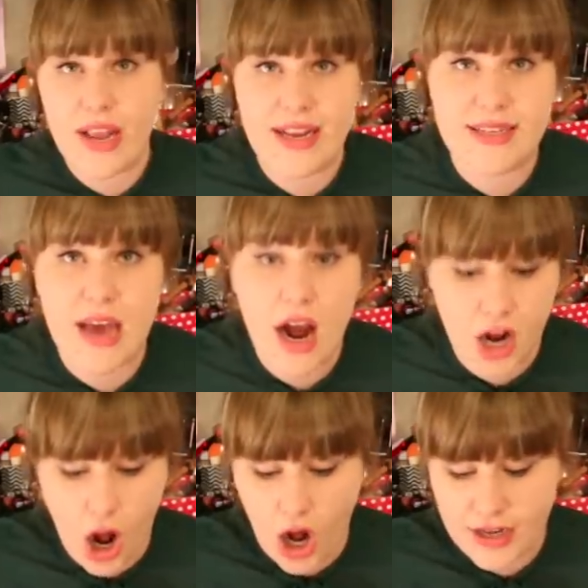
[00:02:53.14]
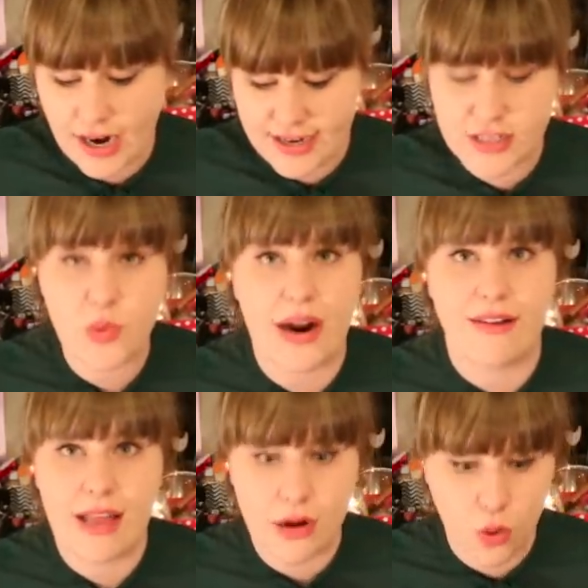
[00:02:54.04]
is a god, I
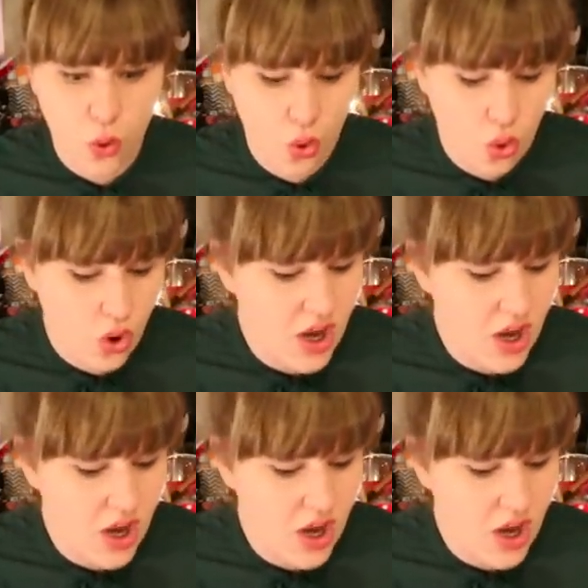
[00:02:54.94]
swear. Like, whew.